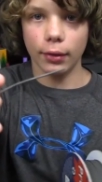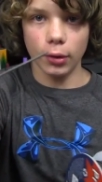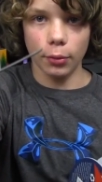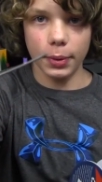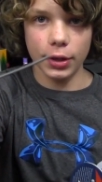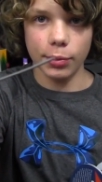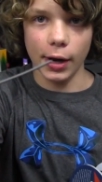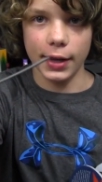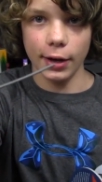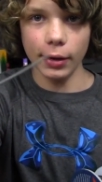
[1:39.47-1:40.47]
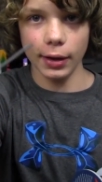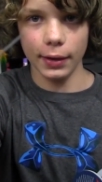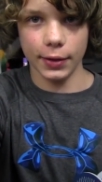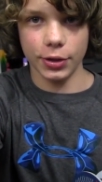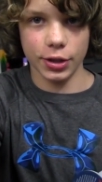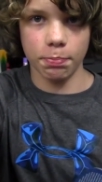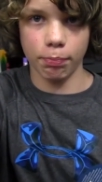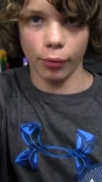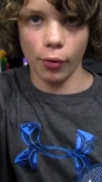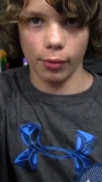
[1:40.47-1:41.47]
the little piece right here. It just
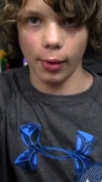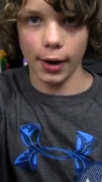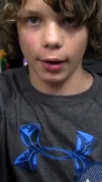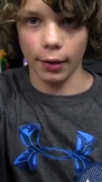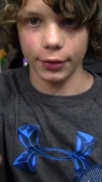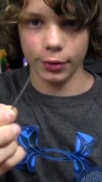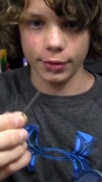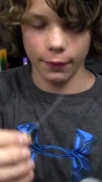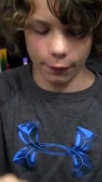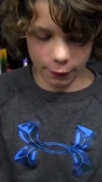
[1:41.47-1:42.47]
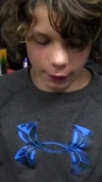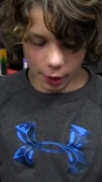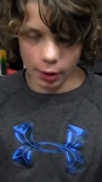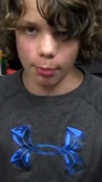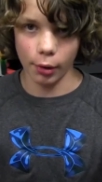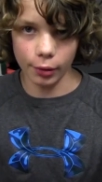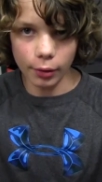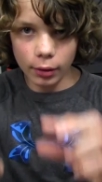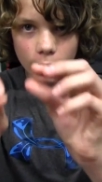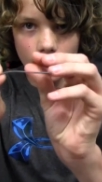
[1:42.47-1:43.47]
broke right off, so it's very
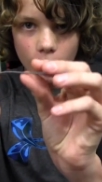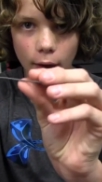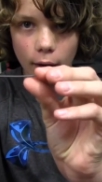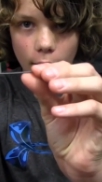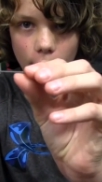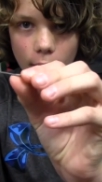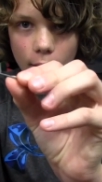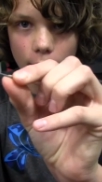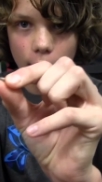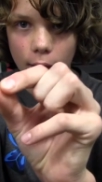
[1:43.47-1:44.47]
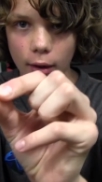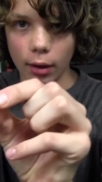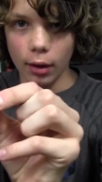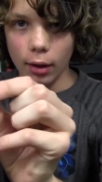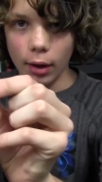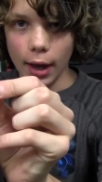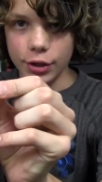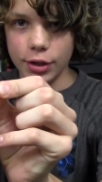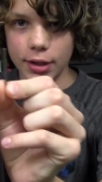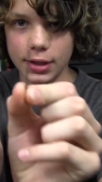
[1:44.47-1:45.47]
brittle. Uh,
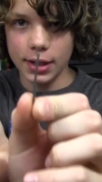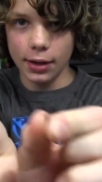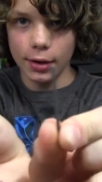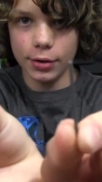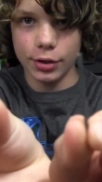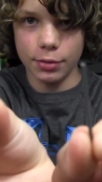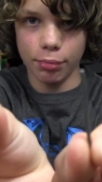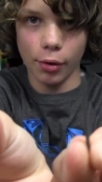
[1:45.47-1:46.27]
As you can see there, it just